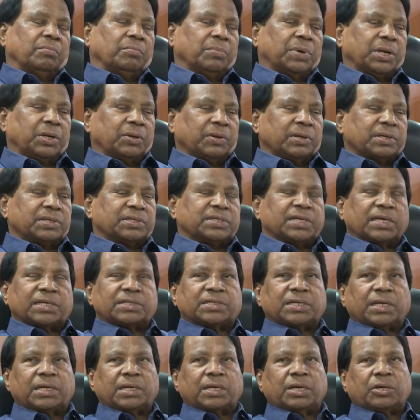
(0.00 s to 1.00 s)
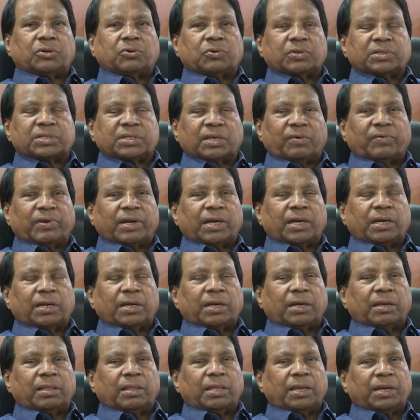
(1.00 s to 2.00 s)
between six hundred to seven
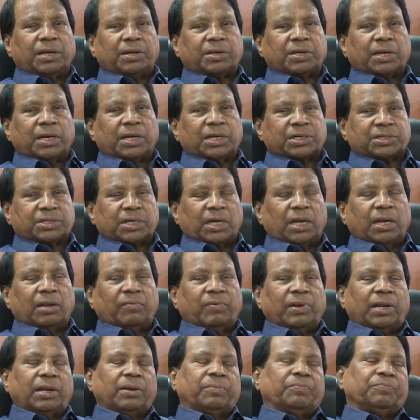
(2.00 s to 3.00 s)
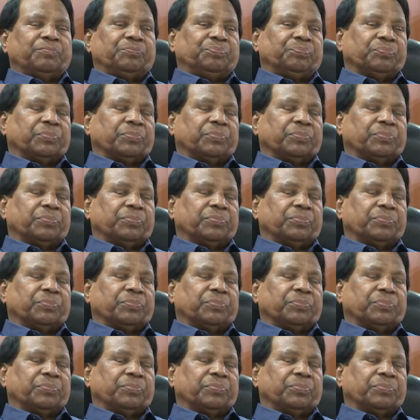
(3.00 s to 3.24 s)
hundred at the international level.